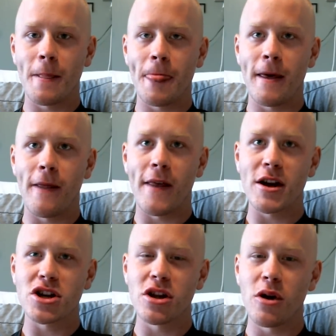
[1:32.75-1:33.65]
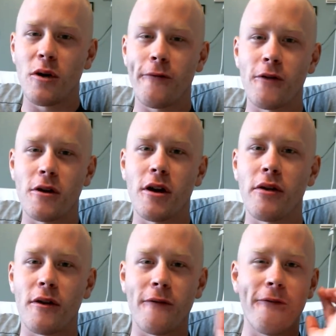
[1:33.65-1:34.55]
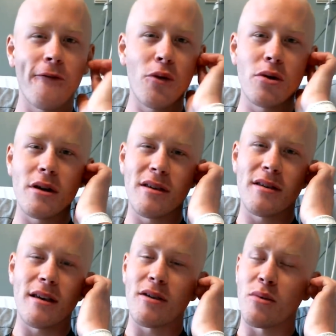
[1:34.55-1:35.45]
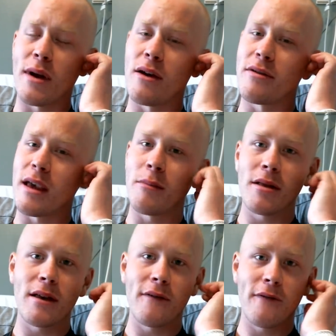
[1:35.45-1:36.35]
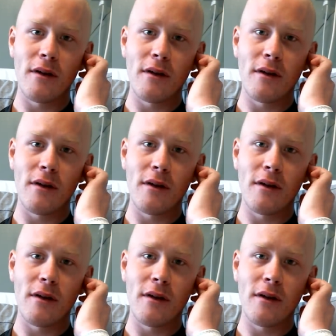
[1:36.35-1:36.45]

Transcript: and that should go for another 4 to 6 rounds, I believe.